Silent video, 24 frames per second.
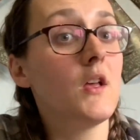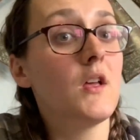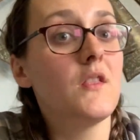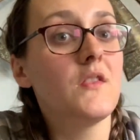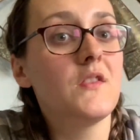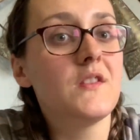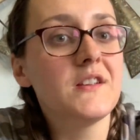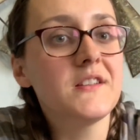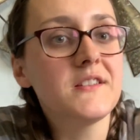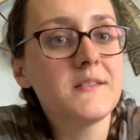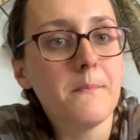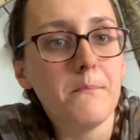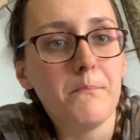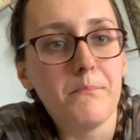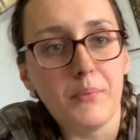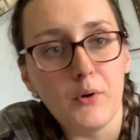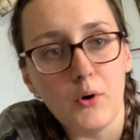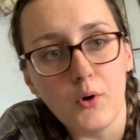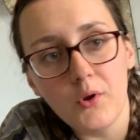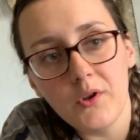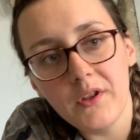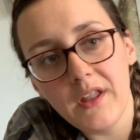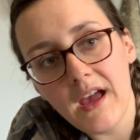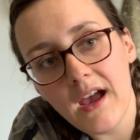This
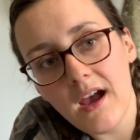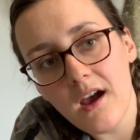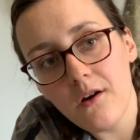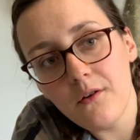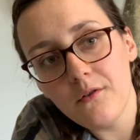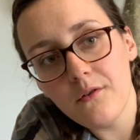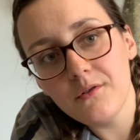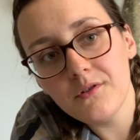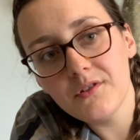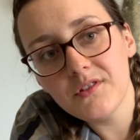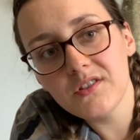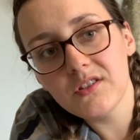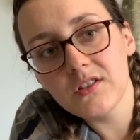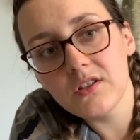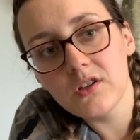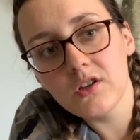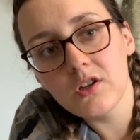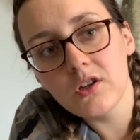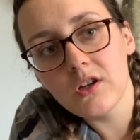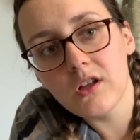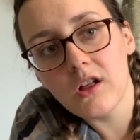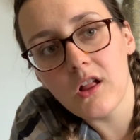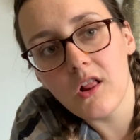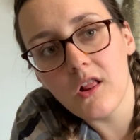Bolt House
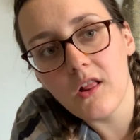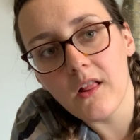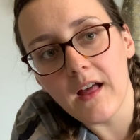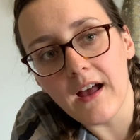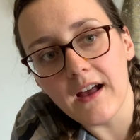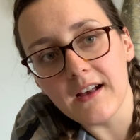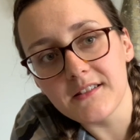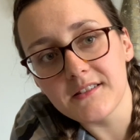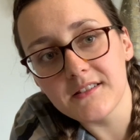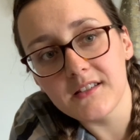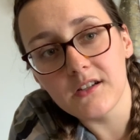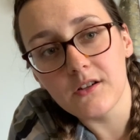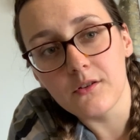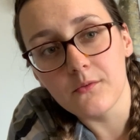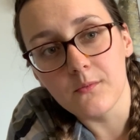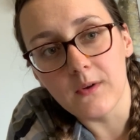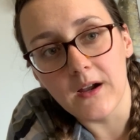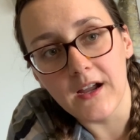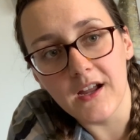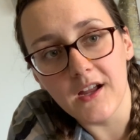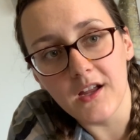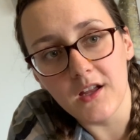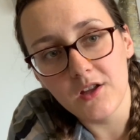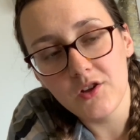Classic
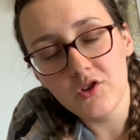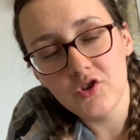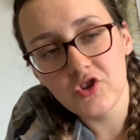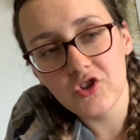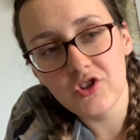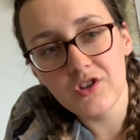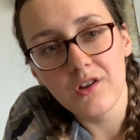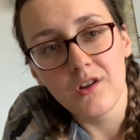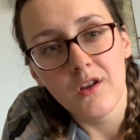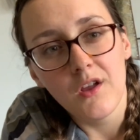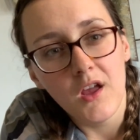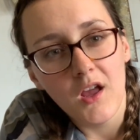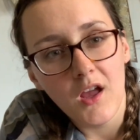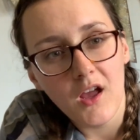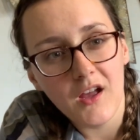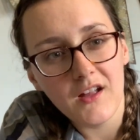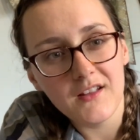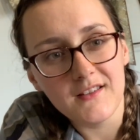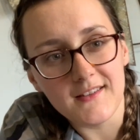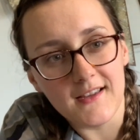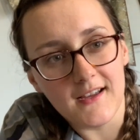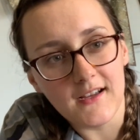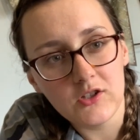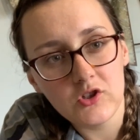Ranch,
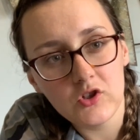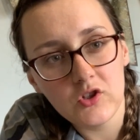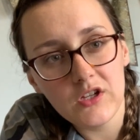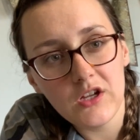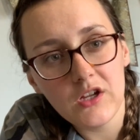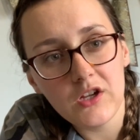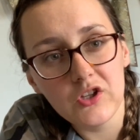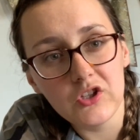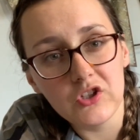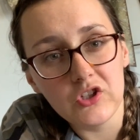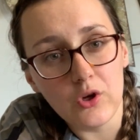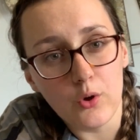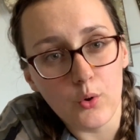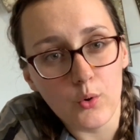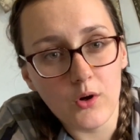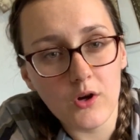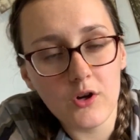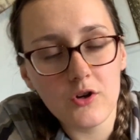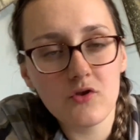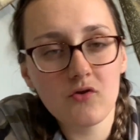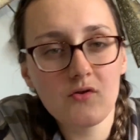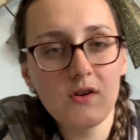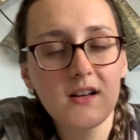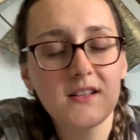it's actually a
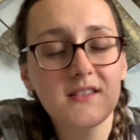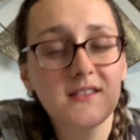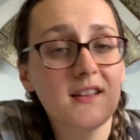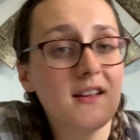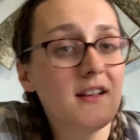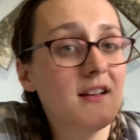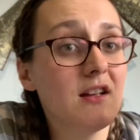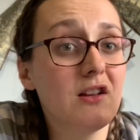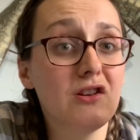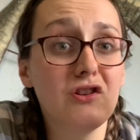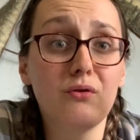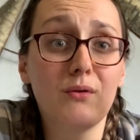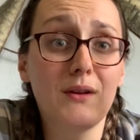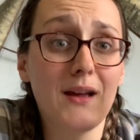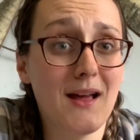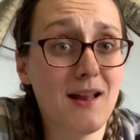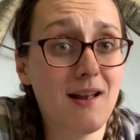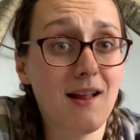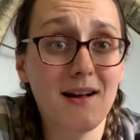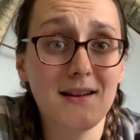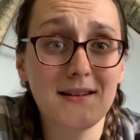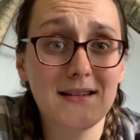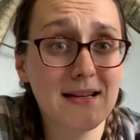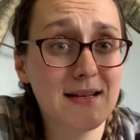yogurt dressing, and you
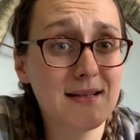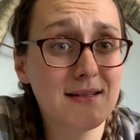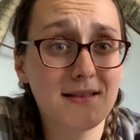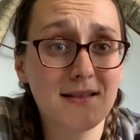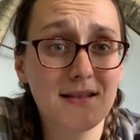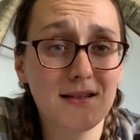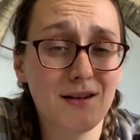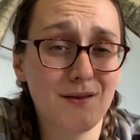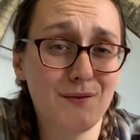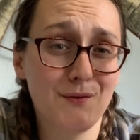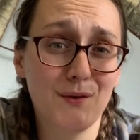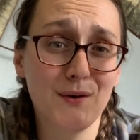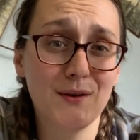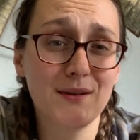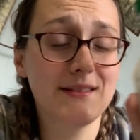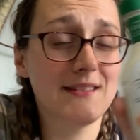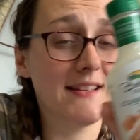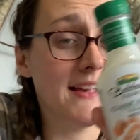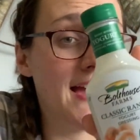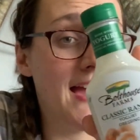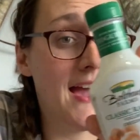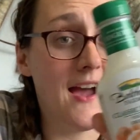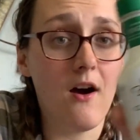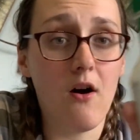cannot taste the difference
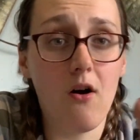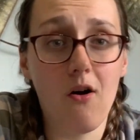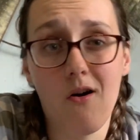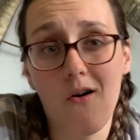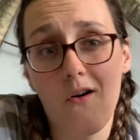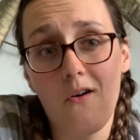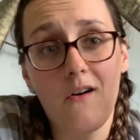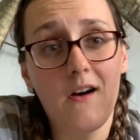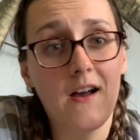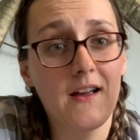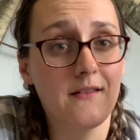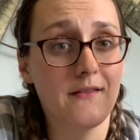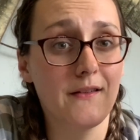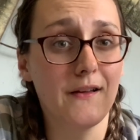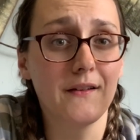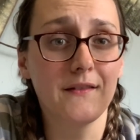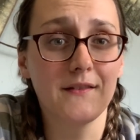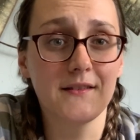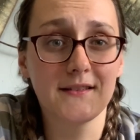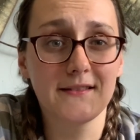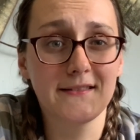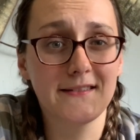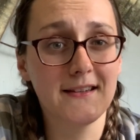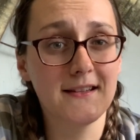at all. I think
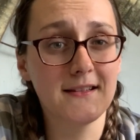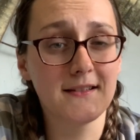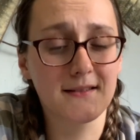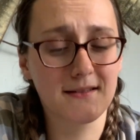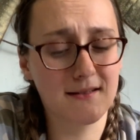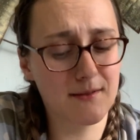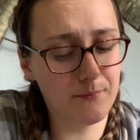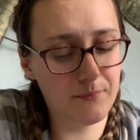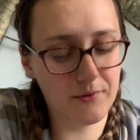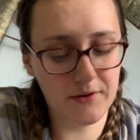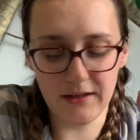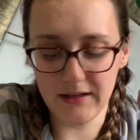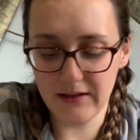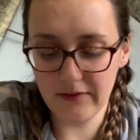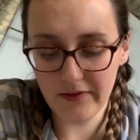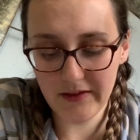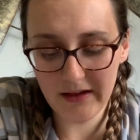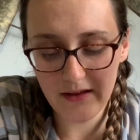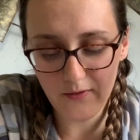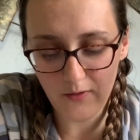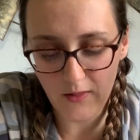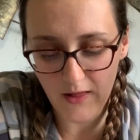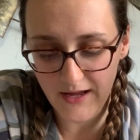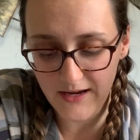this tastes completely
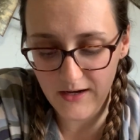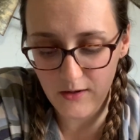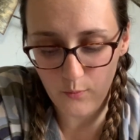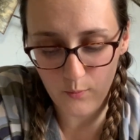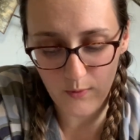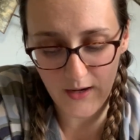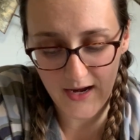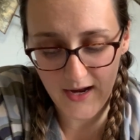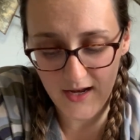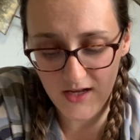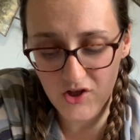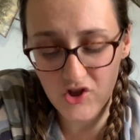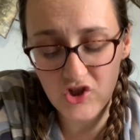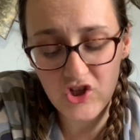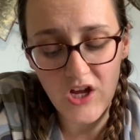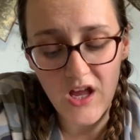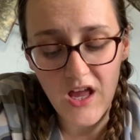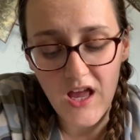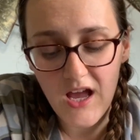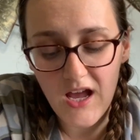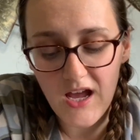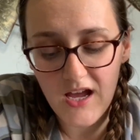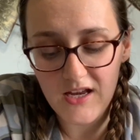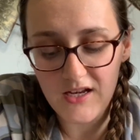like ranch,
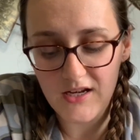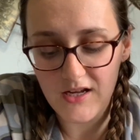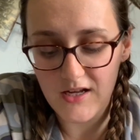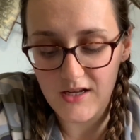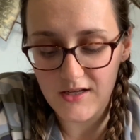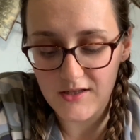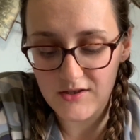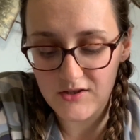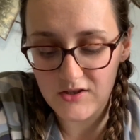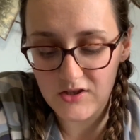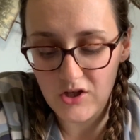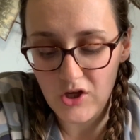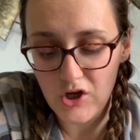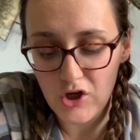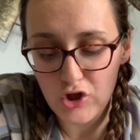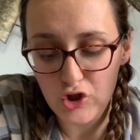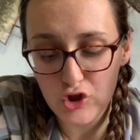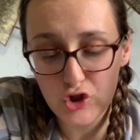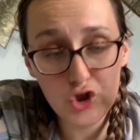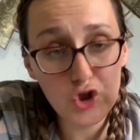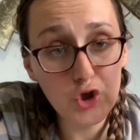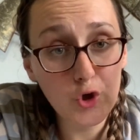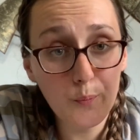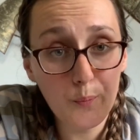and it's
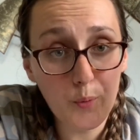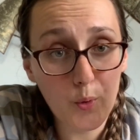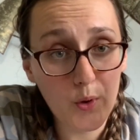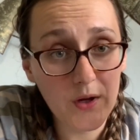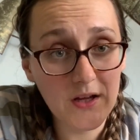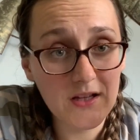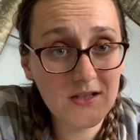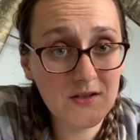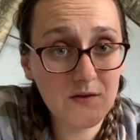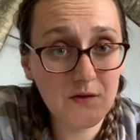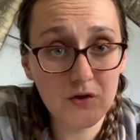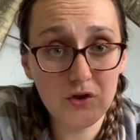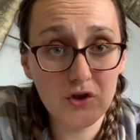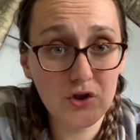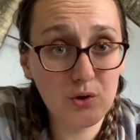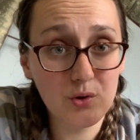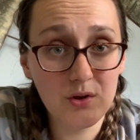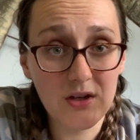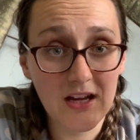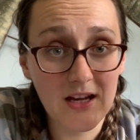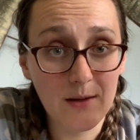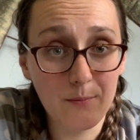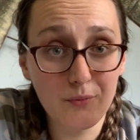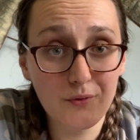2 points for 2
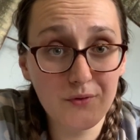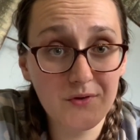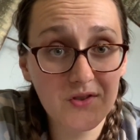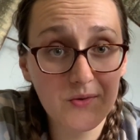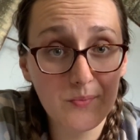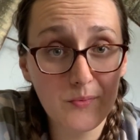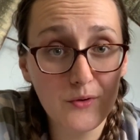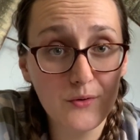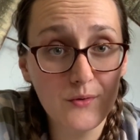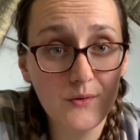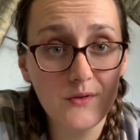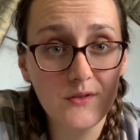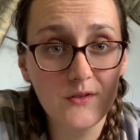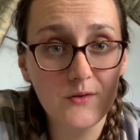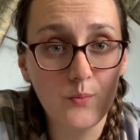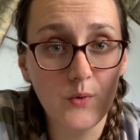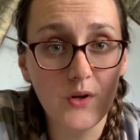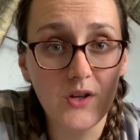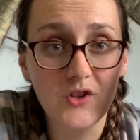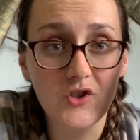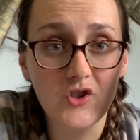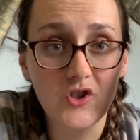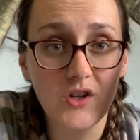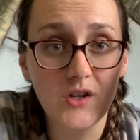tablespoons,
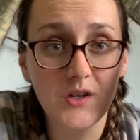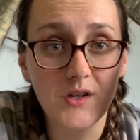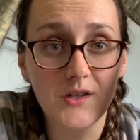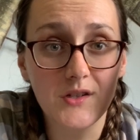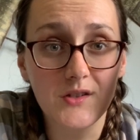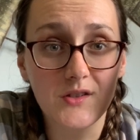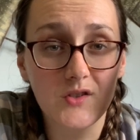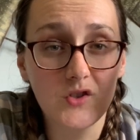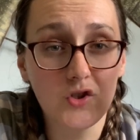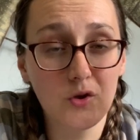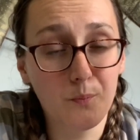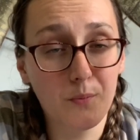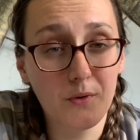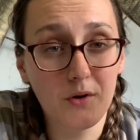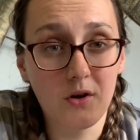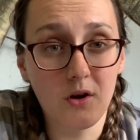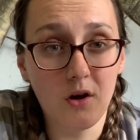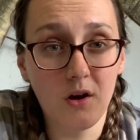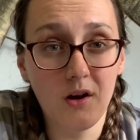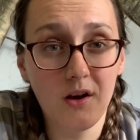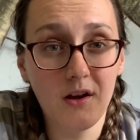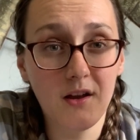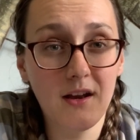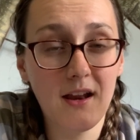which is super
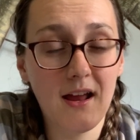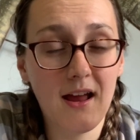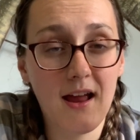good.